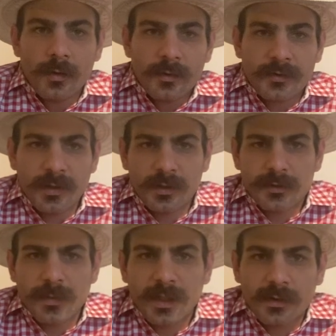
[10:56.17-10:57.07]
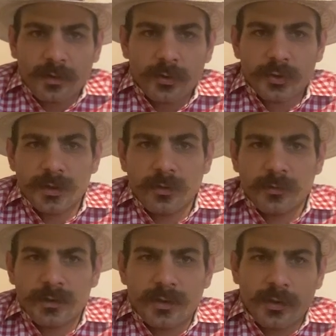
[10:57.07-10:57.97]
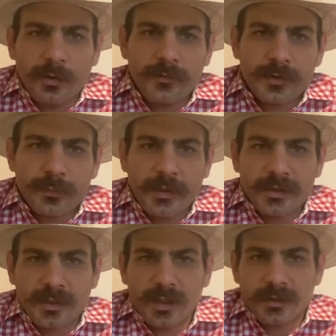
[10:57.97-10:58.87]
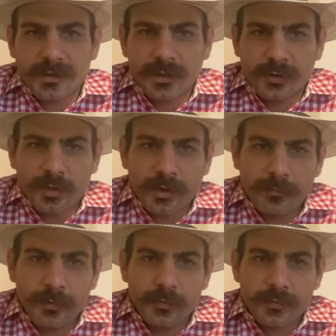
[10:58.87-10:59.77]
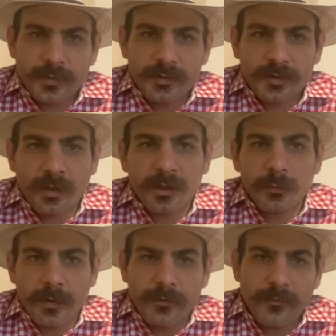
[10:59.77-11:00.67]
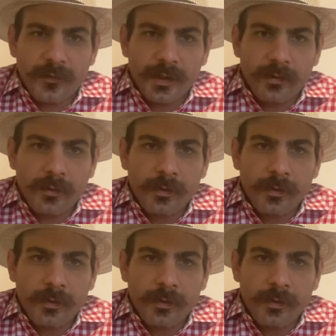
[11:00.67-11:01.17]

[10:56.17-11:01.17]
So here's my conclusion on these Tecovas Prescott Sand Shark boots, starting with the fit.